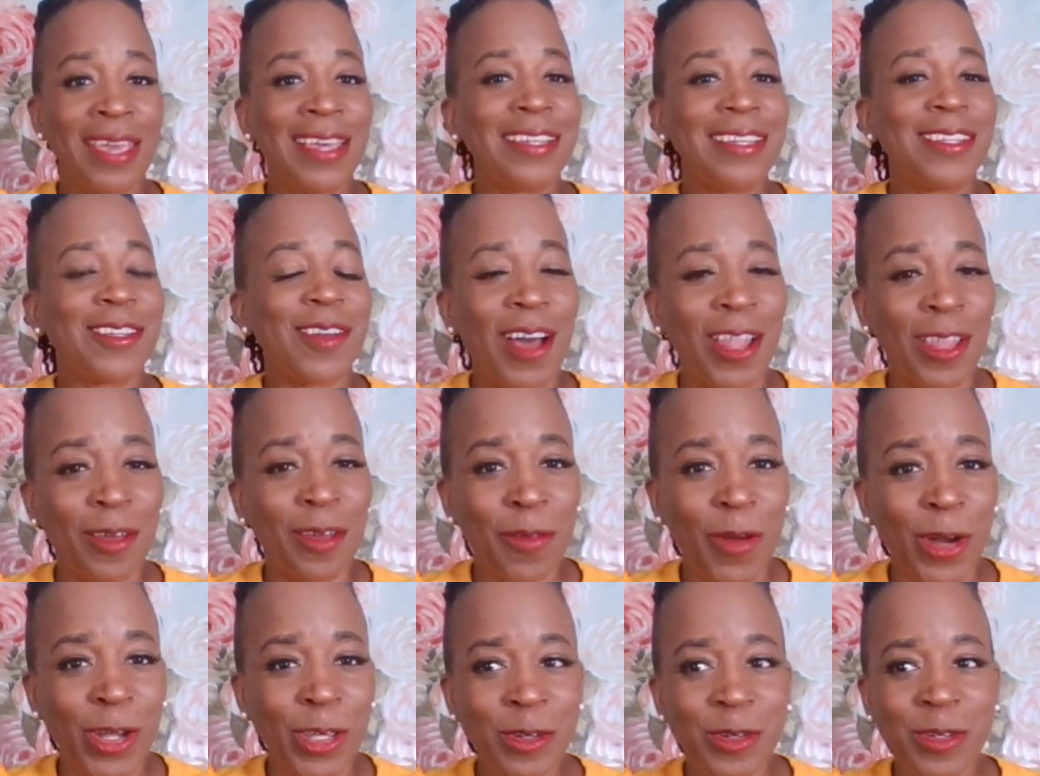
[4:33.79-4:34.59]
To all of
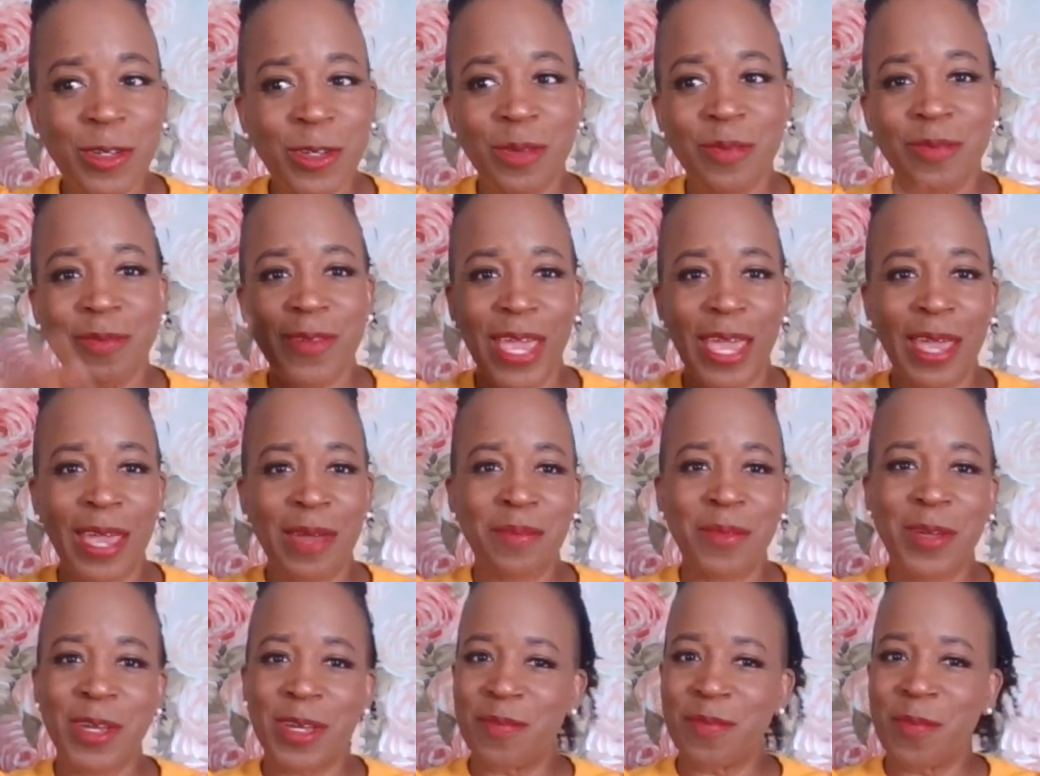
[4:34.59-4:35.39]
our YouTube
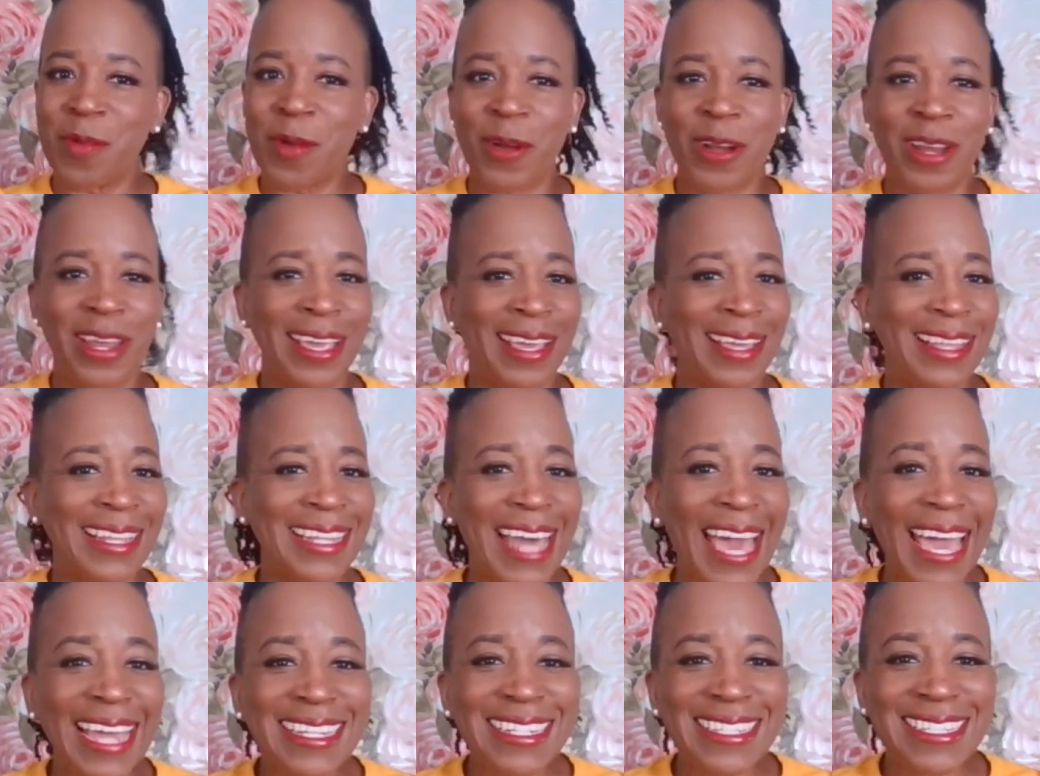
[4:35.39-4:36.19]
fam, good morning.
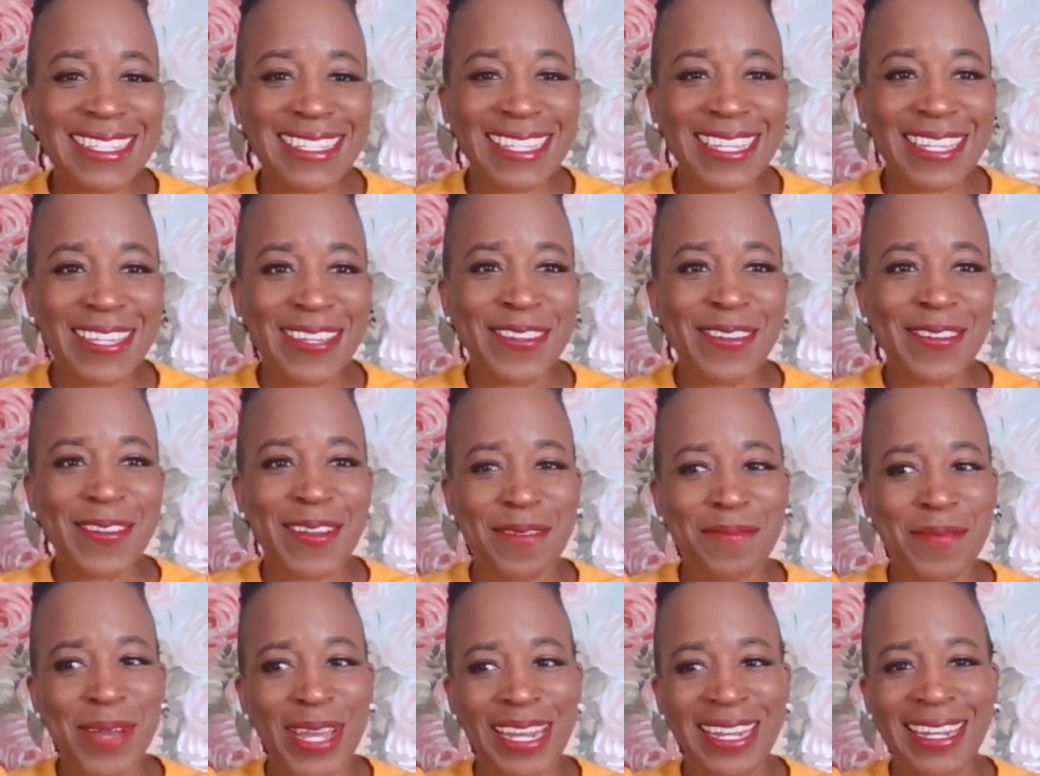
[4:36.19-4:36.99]
Glad to see you.
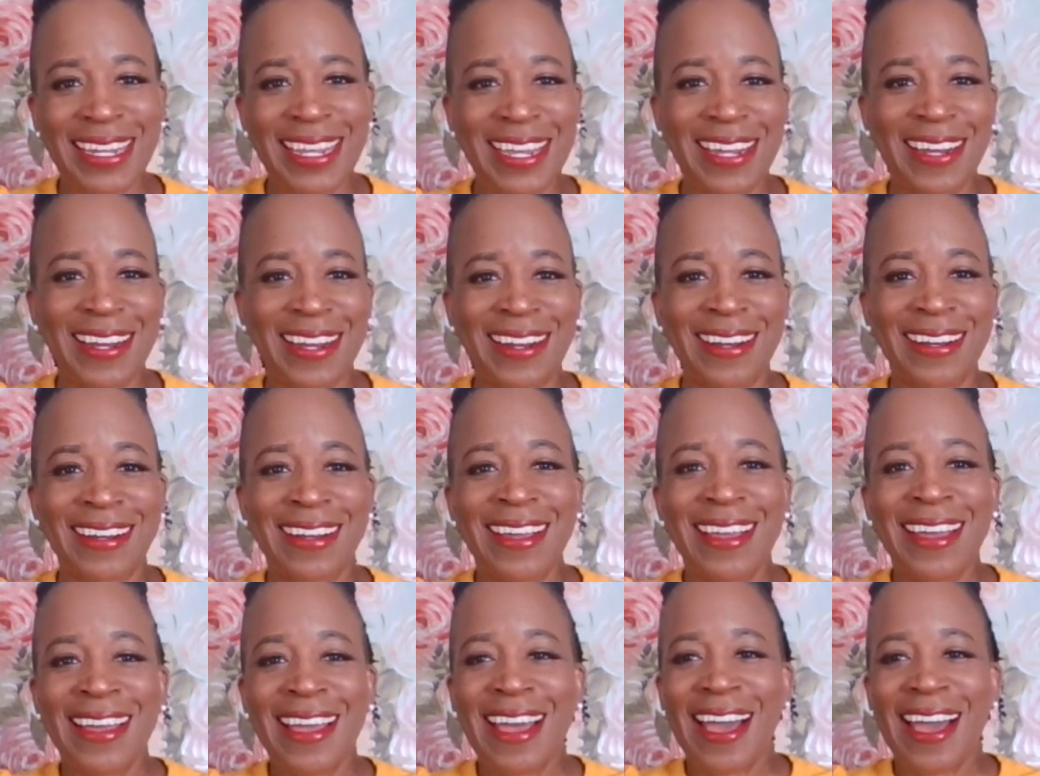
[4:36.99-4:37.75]
Come on in here.